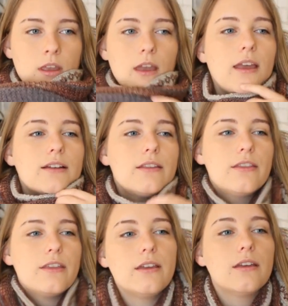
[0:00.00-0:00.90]
and
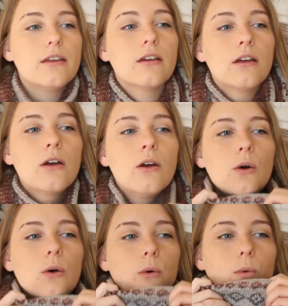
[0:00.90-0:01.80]
the
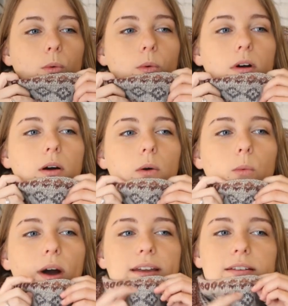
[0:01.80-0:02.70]

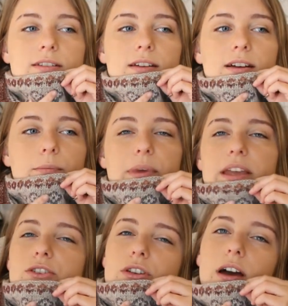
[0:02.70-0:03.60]
white
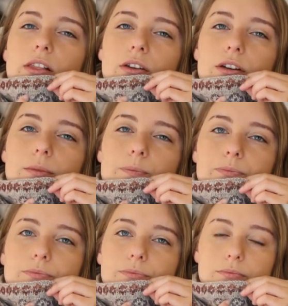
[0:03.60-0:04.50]
beigey color,
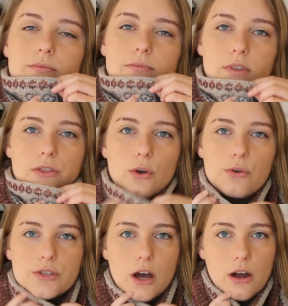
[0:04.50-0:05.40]

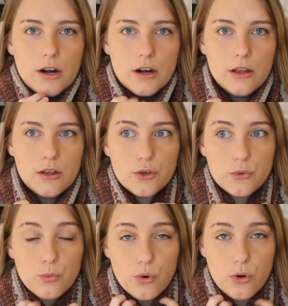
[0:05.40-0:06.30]
those are
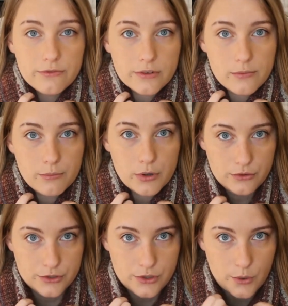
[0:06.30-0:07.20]
Good Wool from
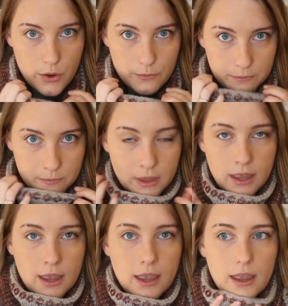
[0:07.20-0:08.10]
Purl Soho.
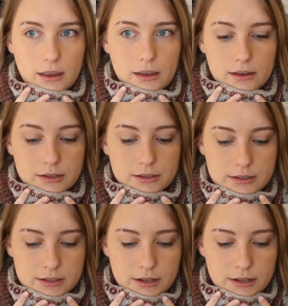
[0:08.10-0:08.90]
And